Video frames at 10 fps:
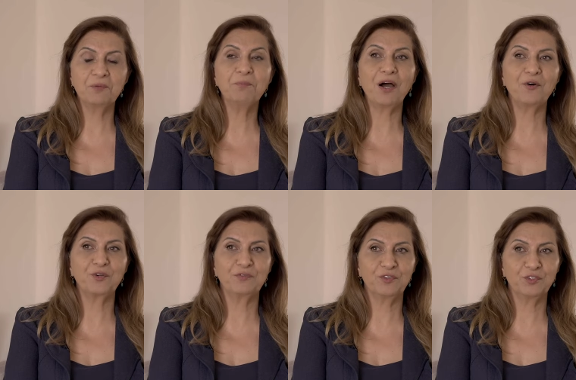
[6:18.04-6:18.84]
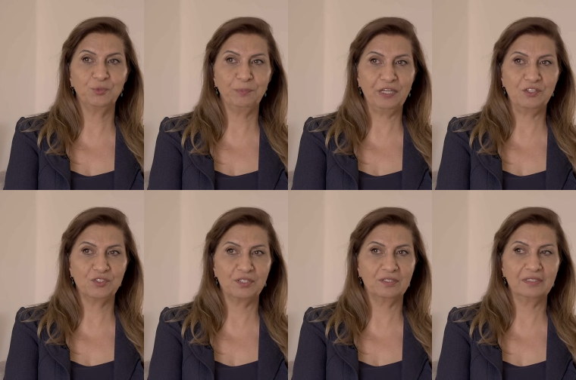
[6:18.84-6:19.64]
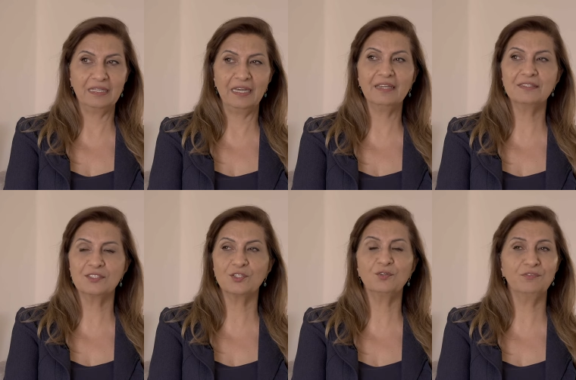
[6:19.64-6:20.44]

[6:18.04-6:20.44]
the power of occupation. It's so